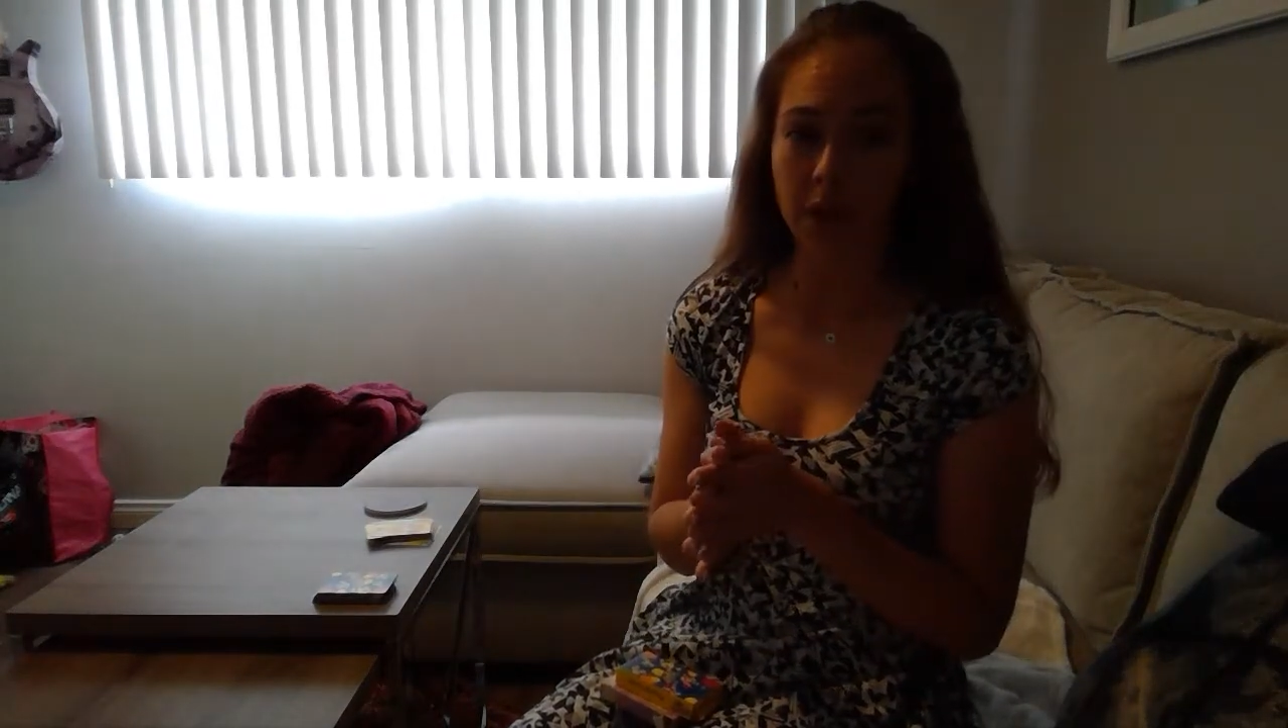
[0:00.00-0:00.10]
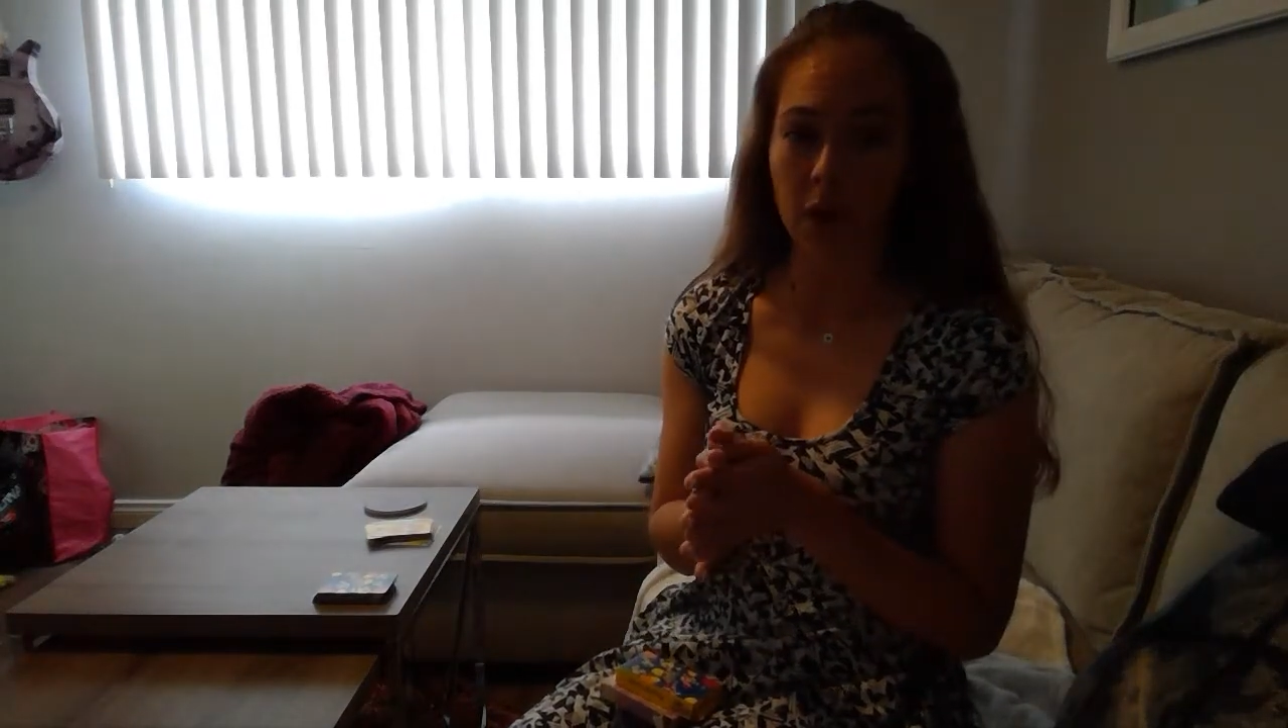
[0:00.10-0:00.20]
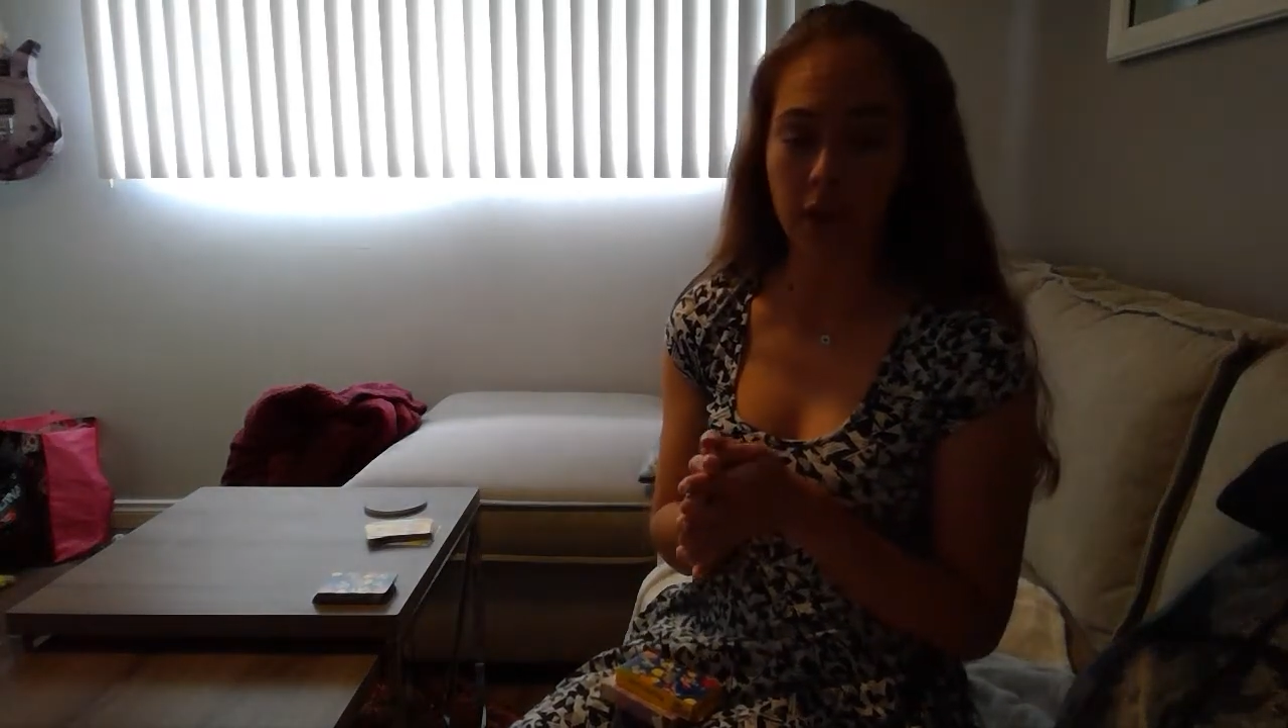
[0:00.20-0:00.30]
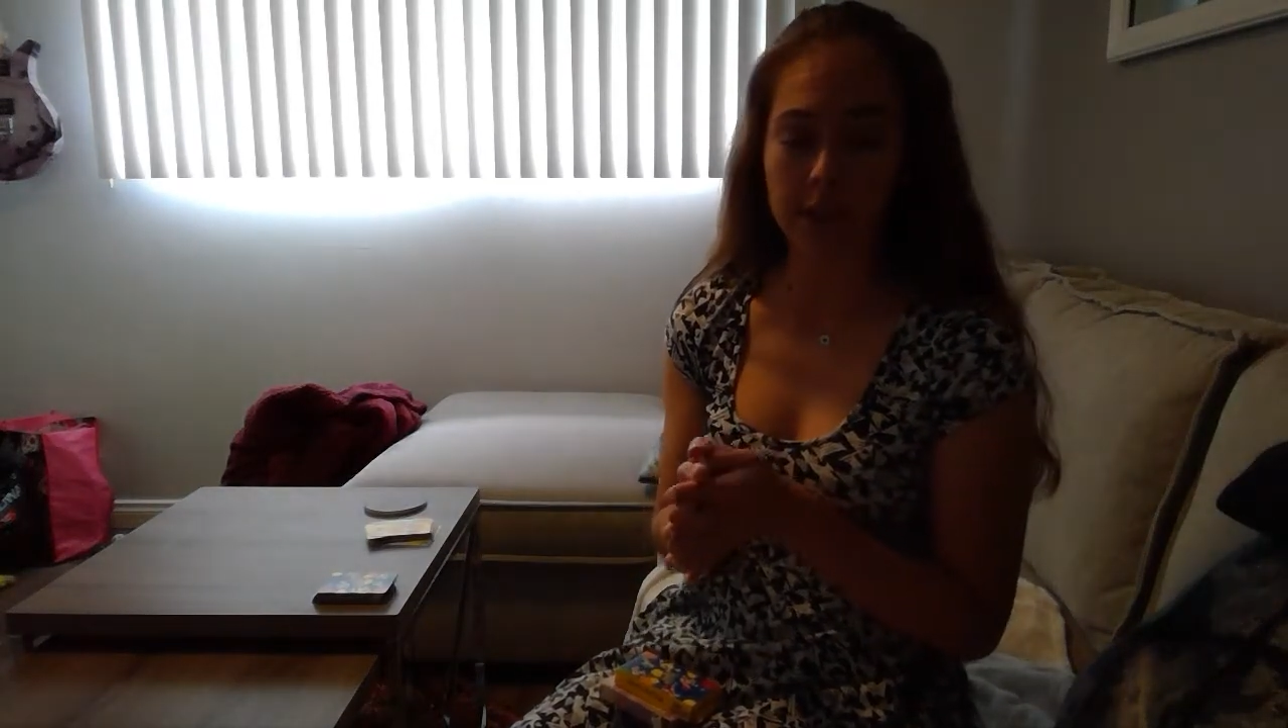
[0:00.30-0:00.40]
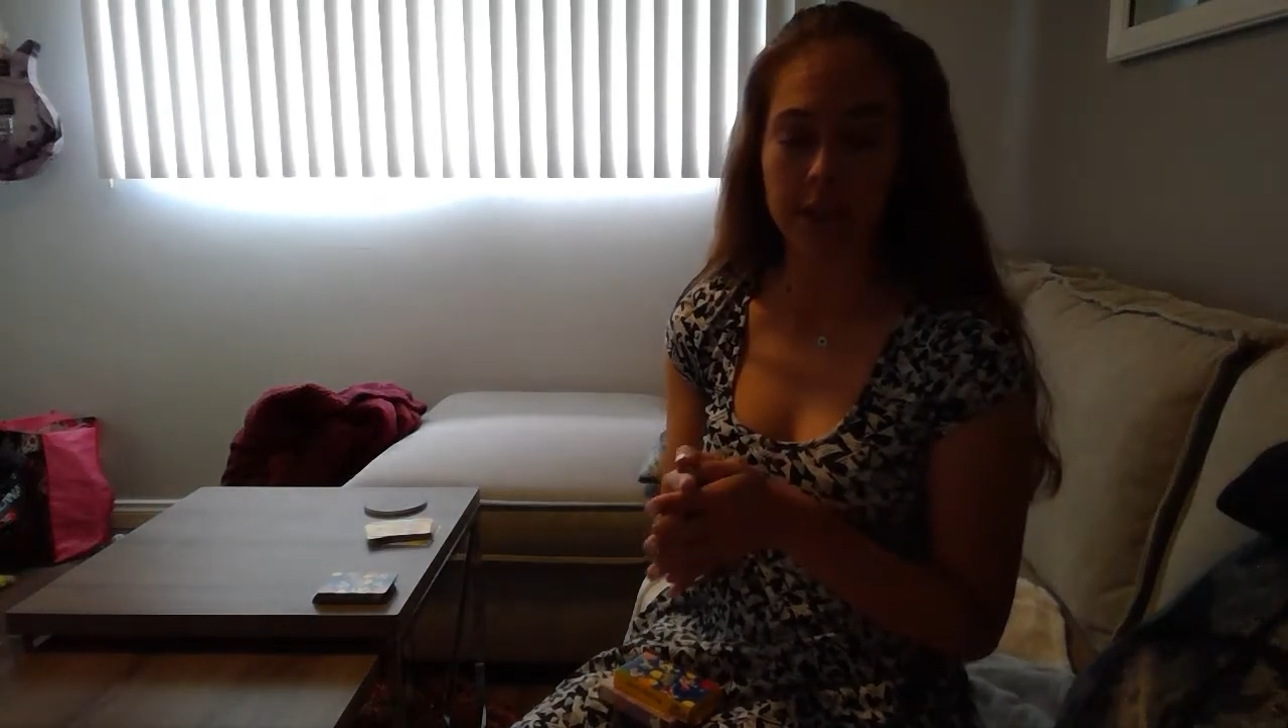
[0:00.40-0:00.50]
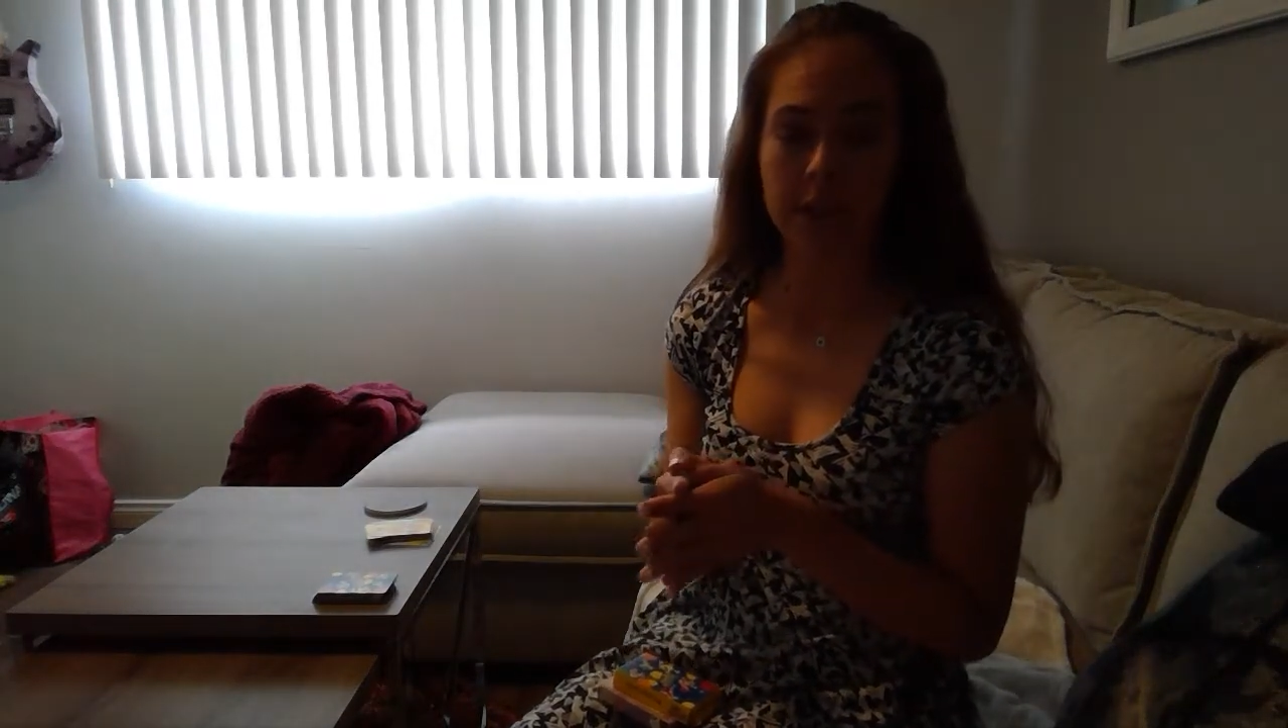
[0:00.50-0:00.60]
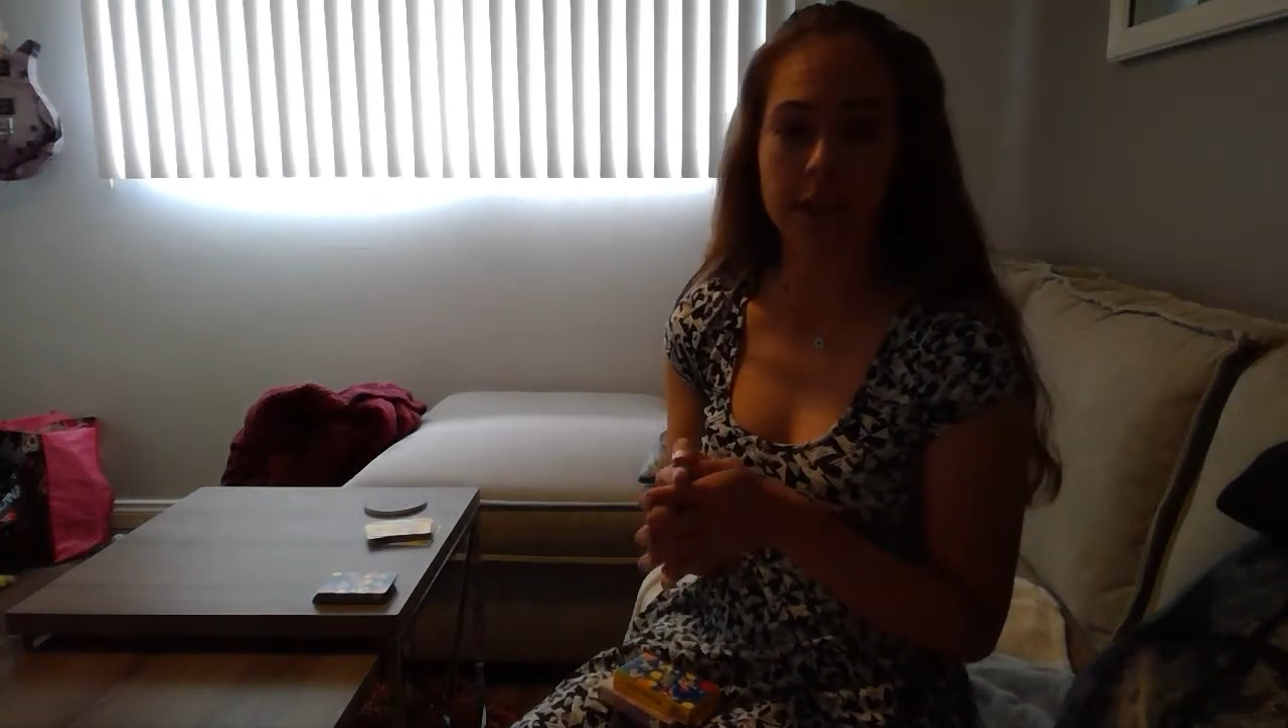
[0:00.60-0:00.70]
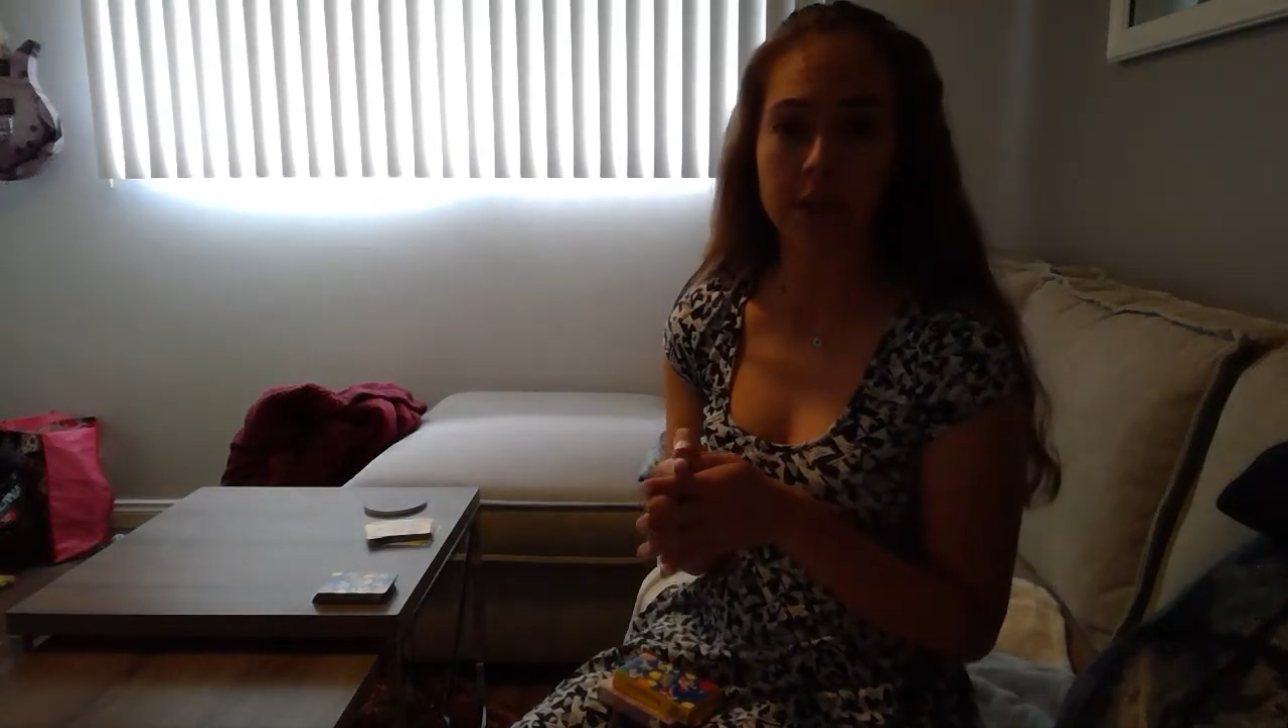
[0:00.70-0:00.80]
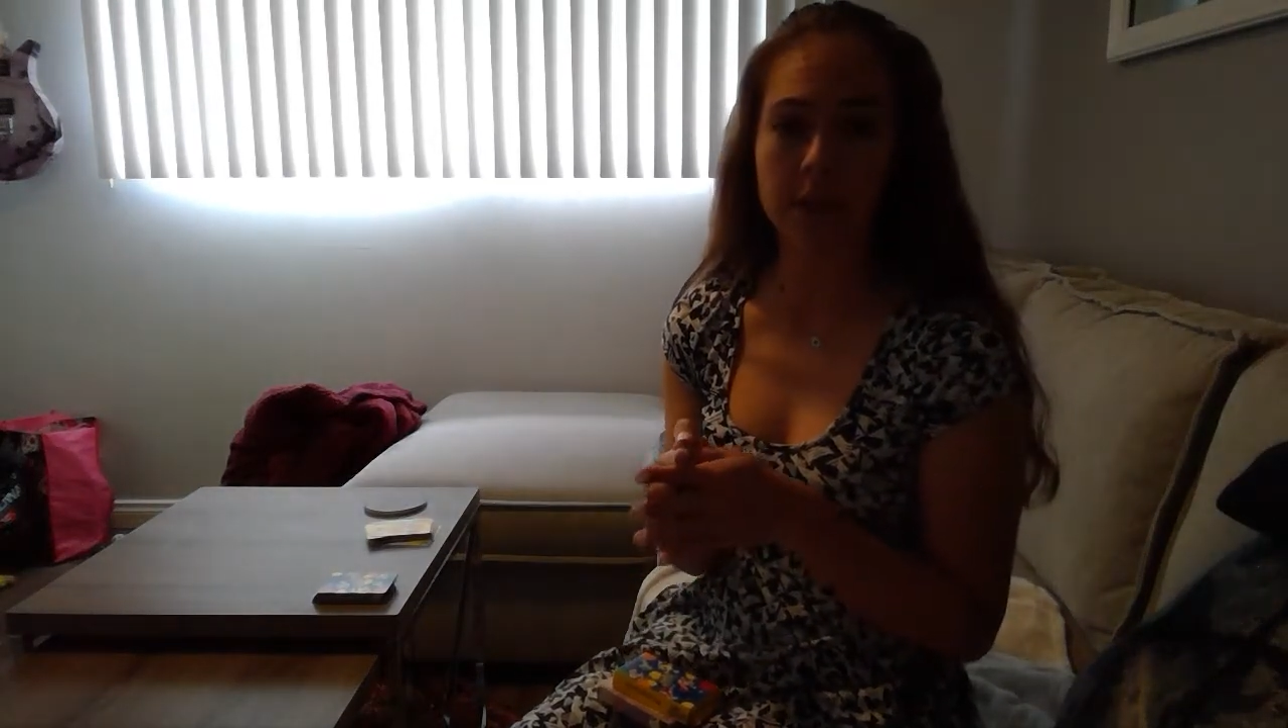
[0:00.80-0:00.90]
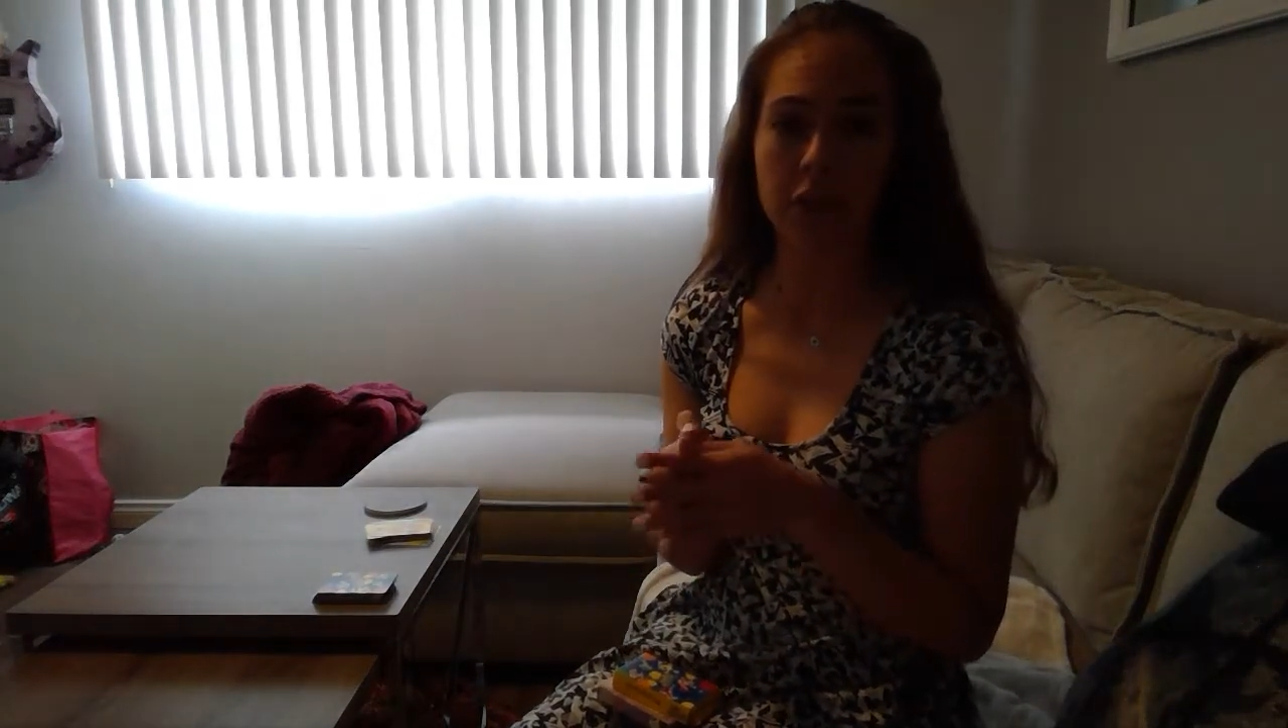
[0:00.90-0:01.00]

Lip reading: of cards to use,